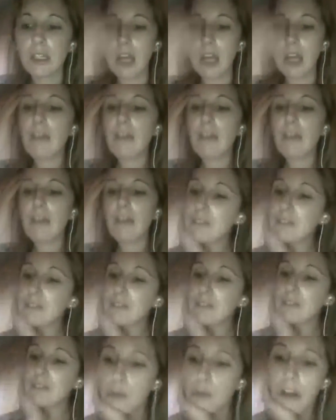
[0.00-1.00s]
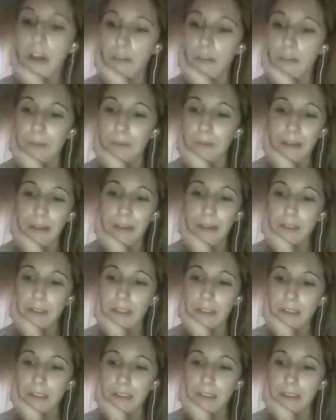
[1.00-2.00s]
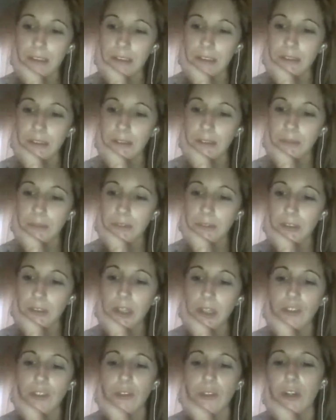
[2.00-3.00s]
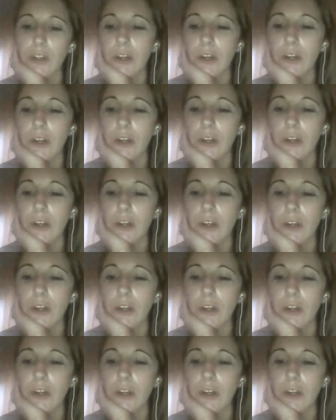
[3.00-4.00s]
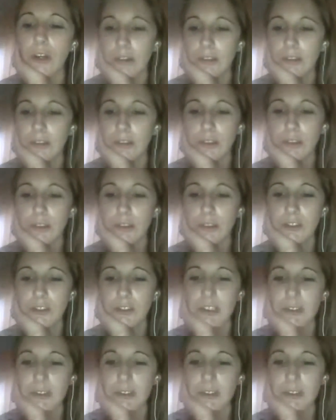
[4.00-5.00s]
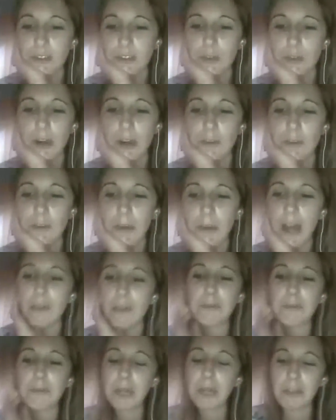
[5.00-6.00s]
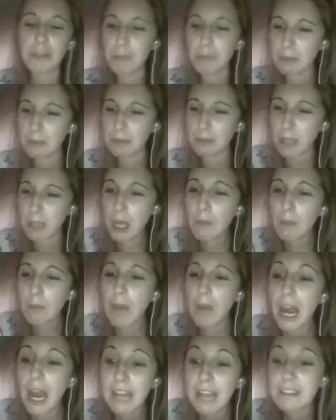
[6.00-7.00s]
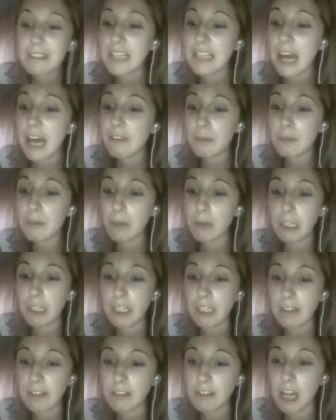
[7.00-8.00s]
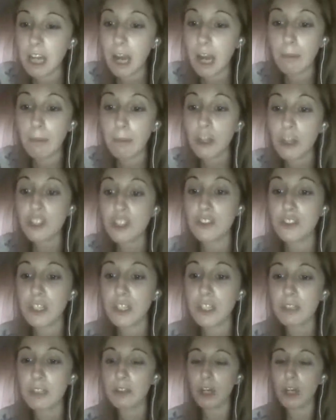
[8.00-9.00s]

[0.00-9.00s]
I think it's like £12. I don't know. It's a while ago. Oh, Steve's gone. £12, maybe so. But I didn't have the money at the time. I just didn't know.